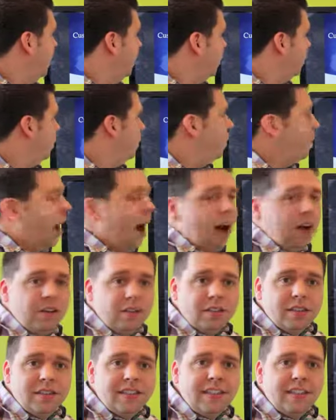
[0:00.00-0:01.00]
So how
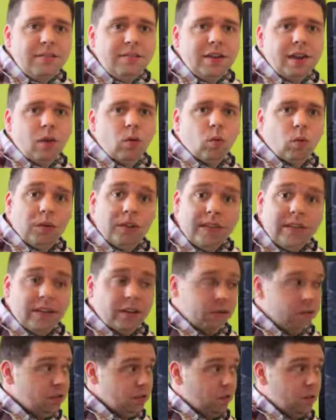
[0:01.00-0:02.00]
does a deal get
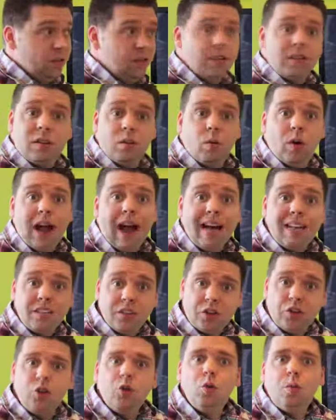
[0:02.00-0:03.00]
redeemed? So once someone
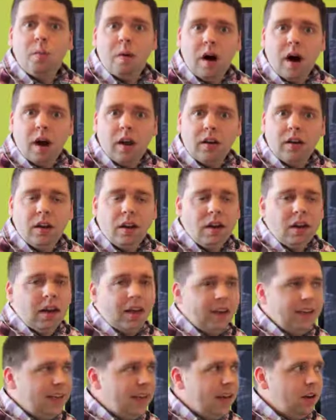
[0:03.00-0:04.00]
has a coupon,
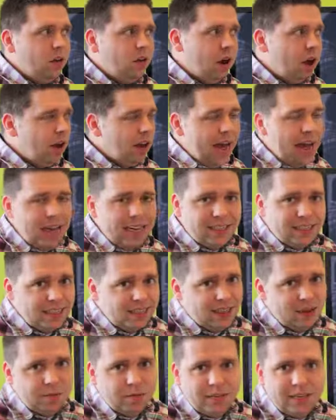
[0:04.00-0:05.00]
again, you're not
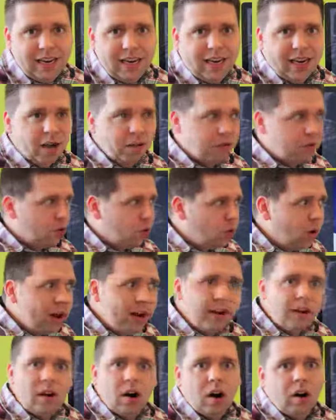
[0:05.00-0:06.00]
asking them to take out the
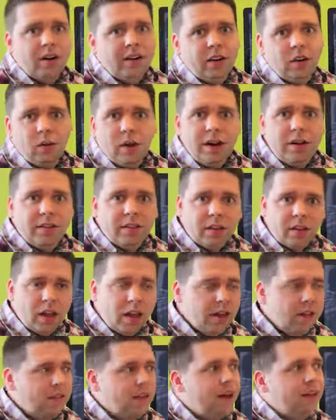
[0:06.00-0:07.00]
credit card here or anything
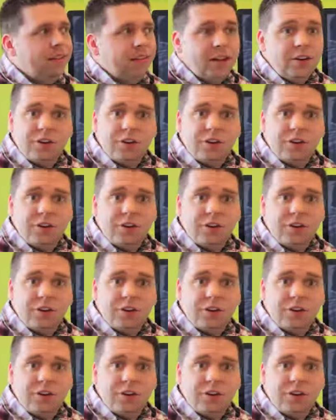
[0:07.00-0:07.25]
like that.